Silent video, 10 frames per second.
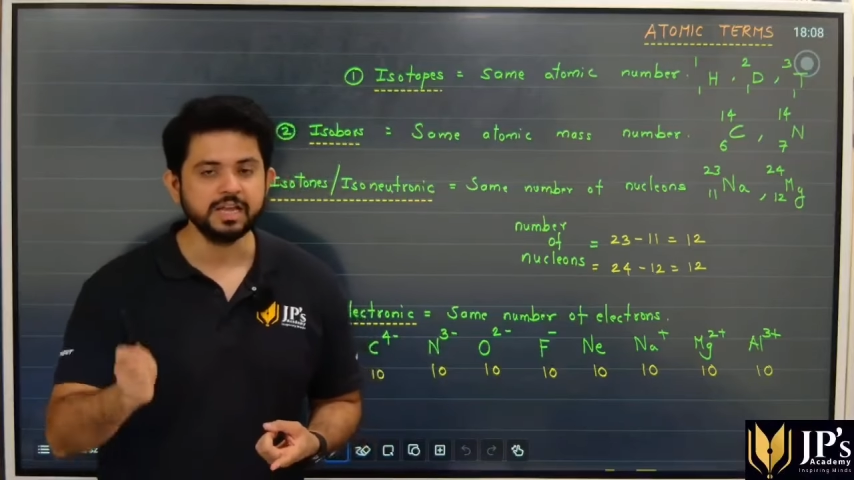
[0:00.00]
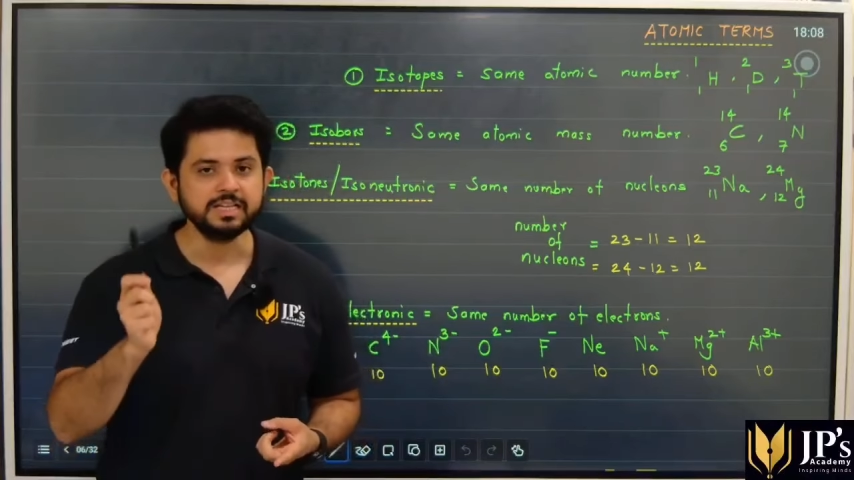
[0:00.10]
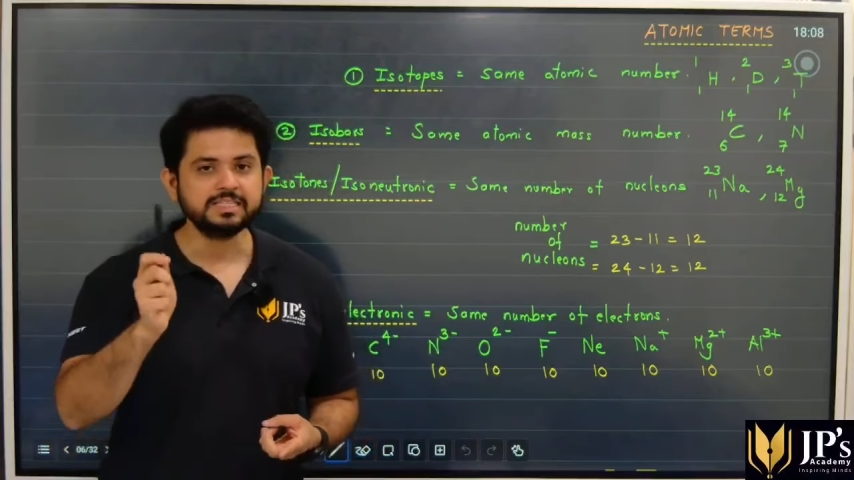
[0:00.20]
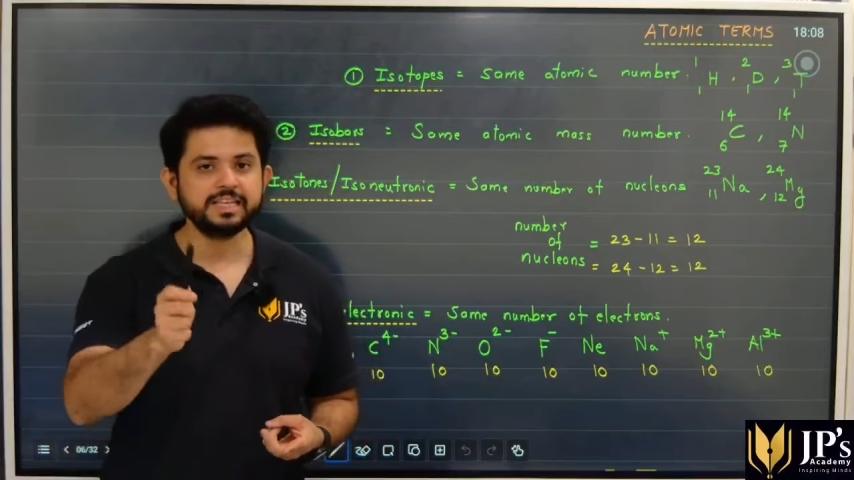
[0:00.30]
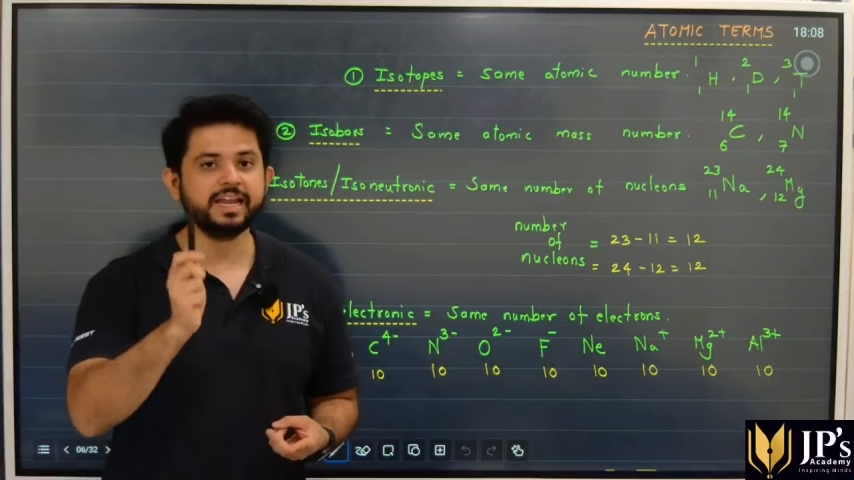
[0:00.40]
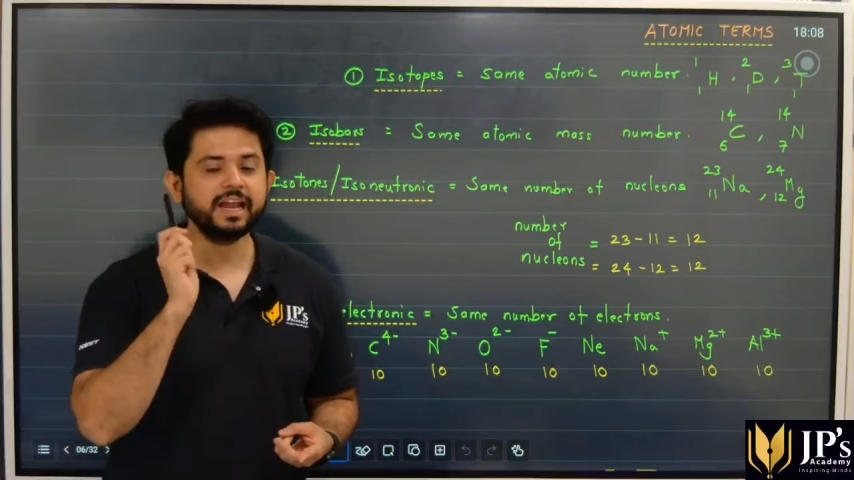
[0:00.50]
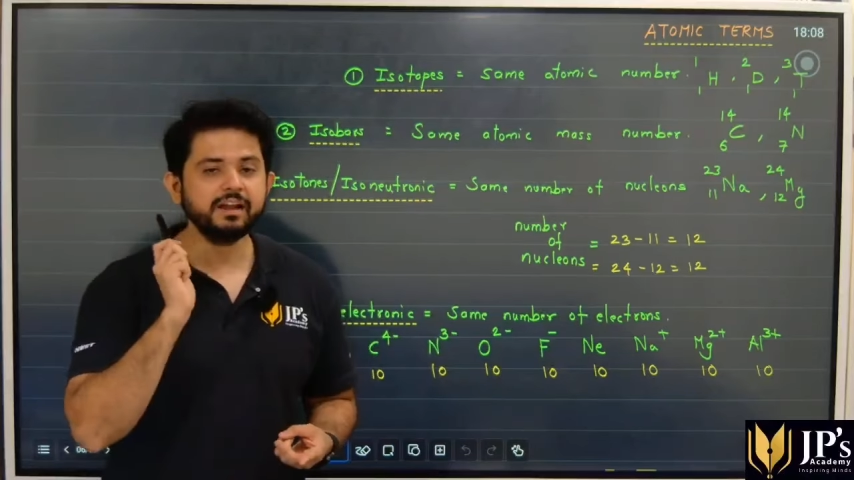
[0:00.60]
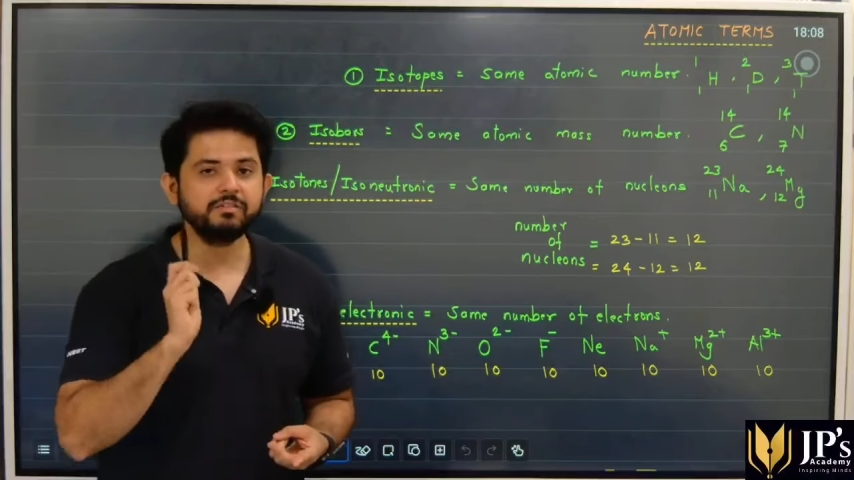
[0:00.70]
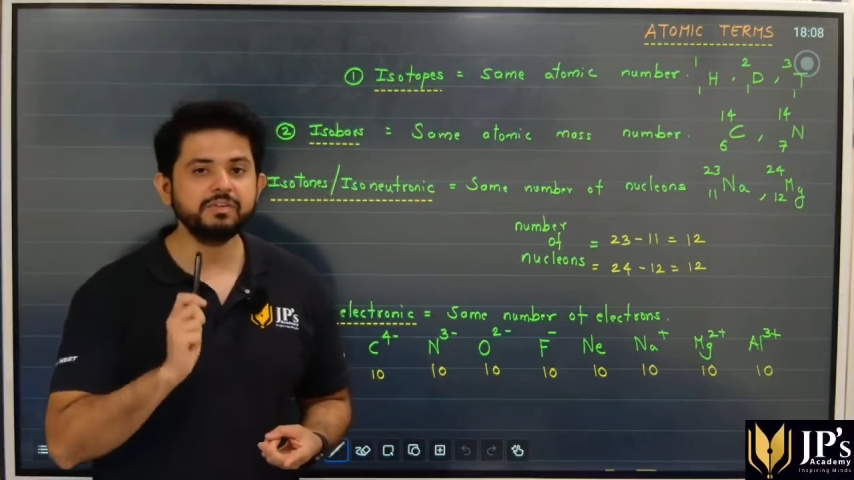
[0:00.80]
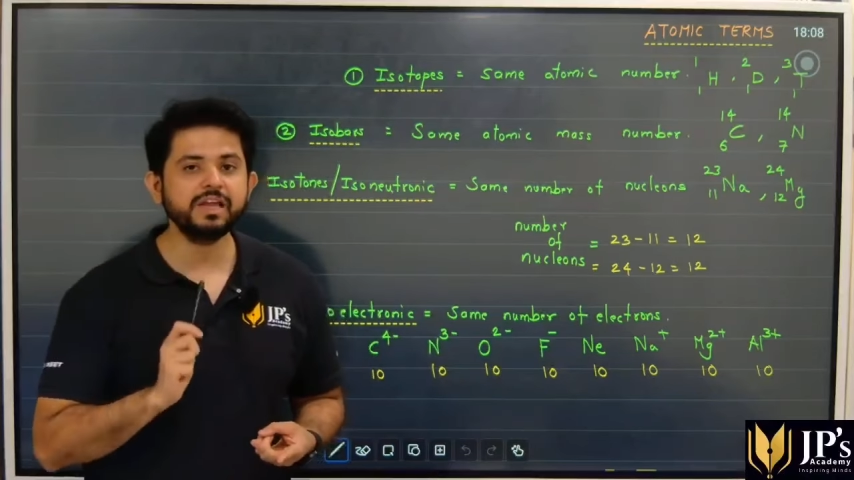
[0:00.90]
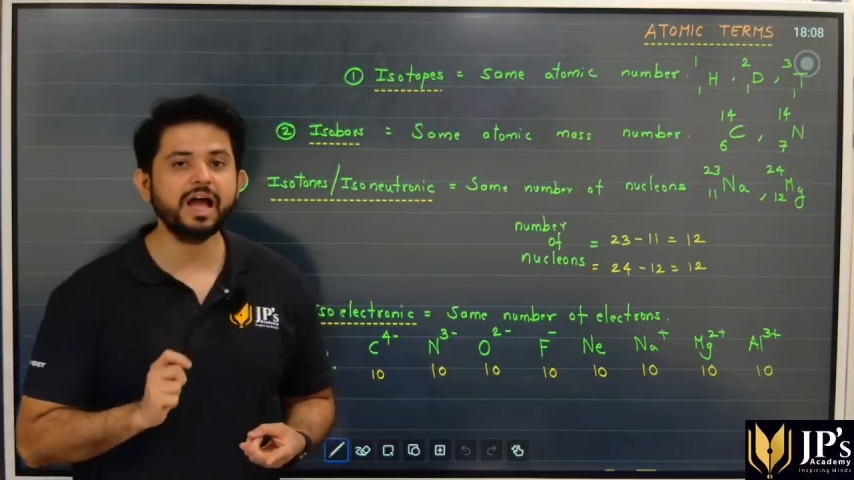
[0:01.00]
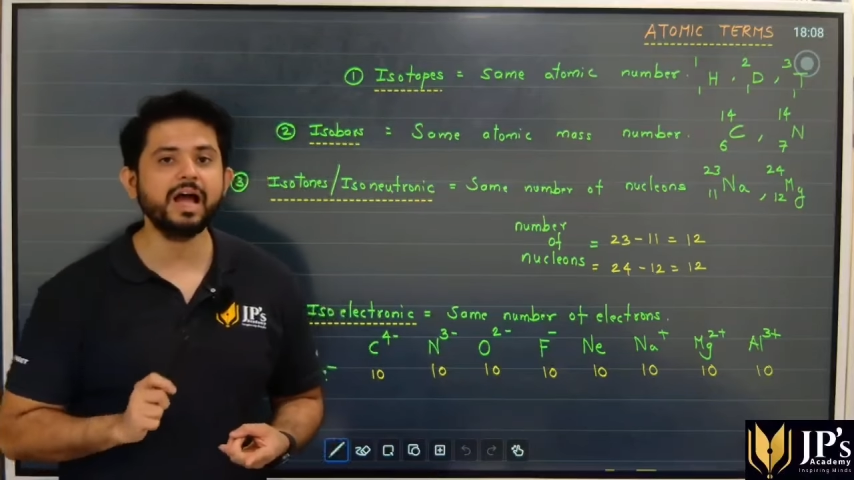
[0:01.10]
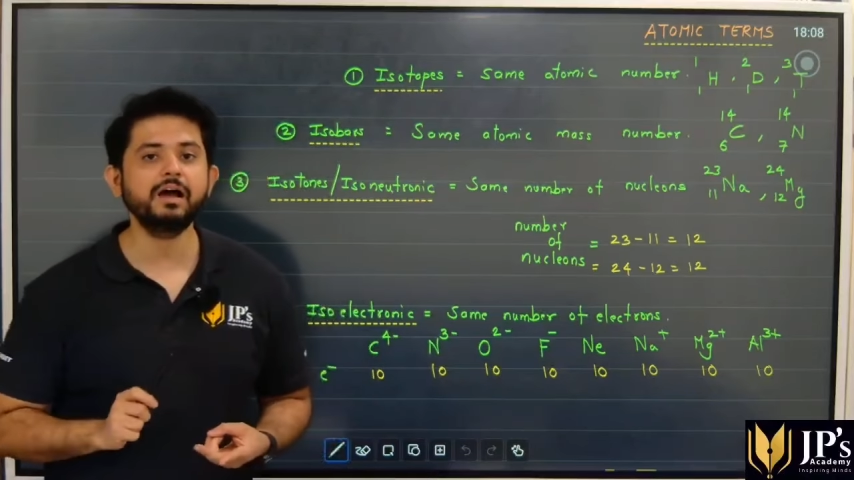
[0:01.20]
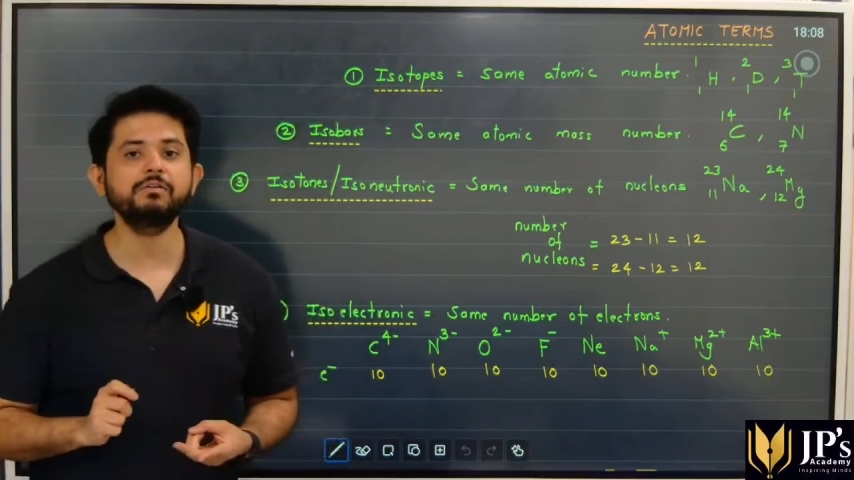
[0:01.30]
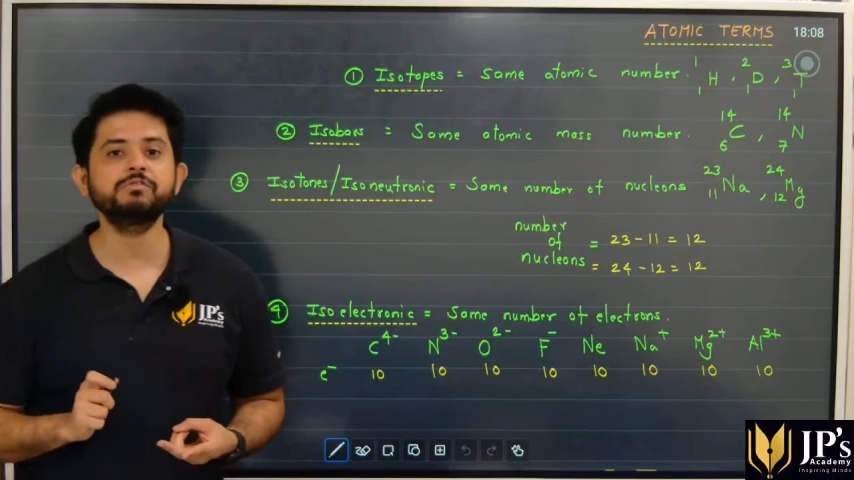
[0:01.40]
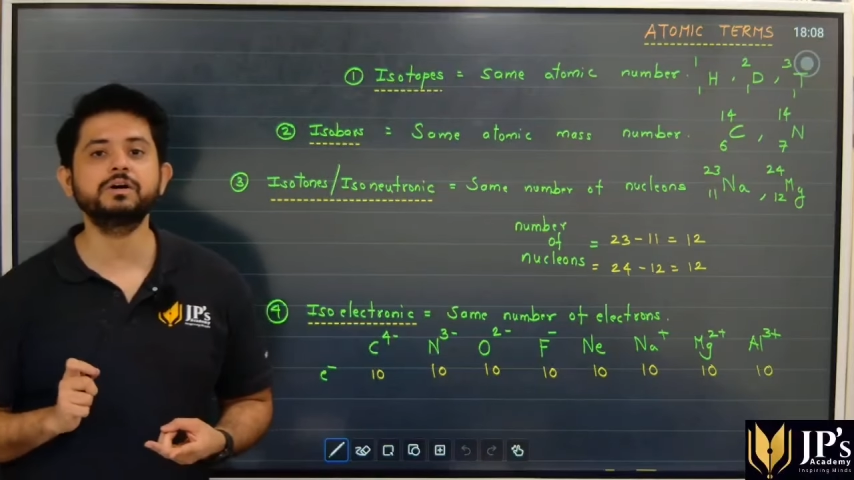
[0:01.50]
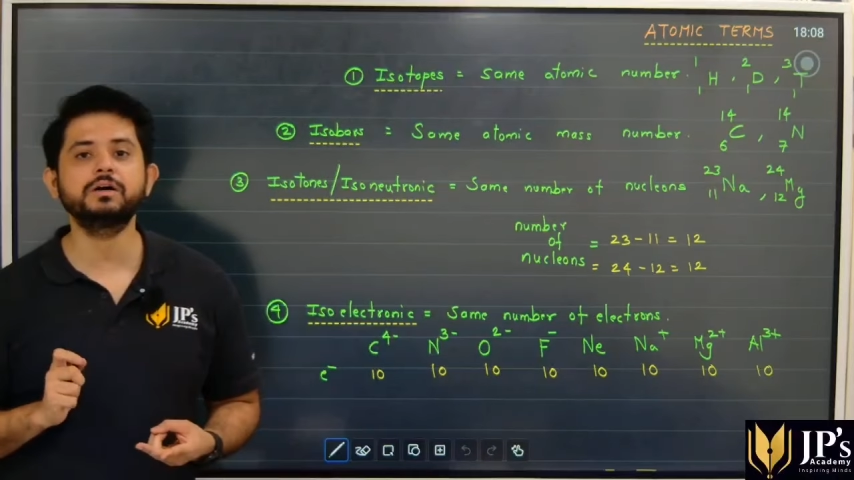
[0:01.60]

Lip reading: Second, we have